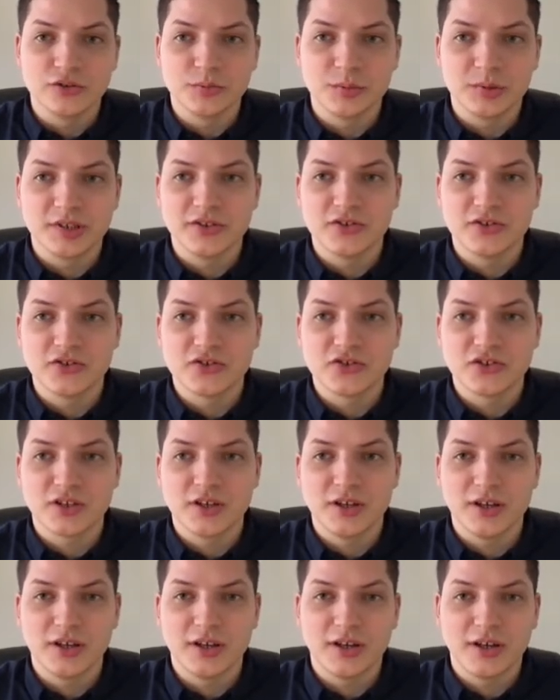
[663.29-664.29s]
because
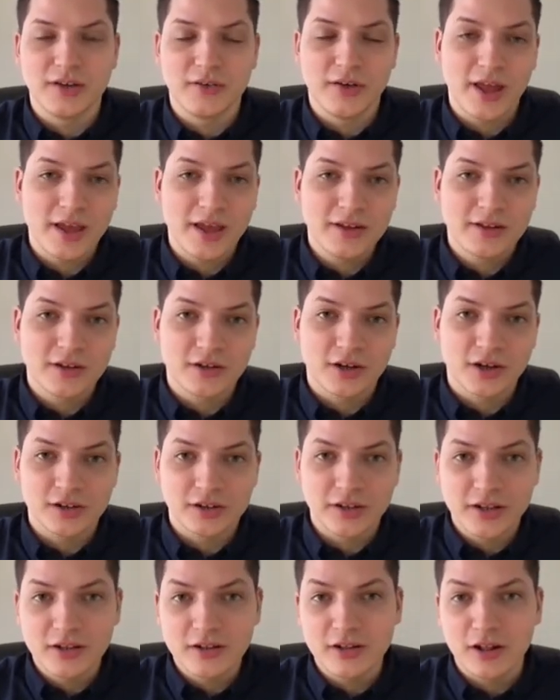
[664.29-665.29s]
there are
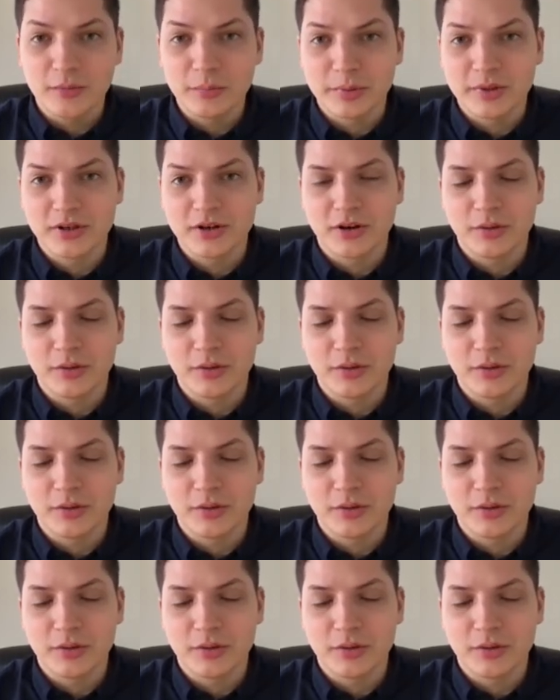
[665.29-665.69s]
legal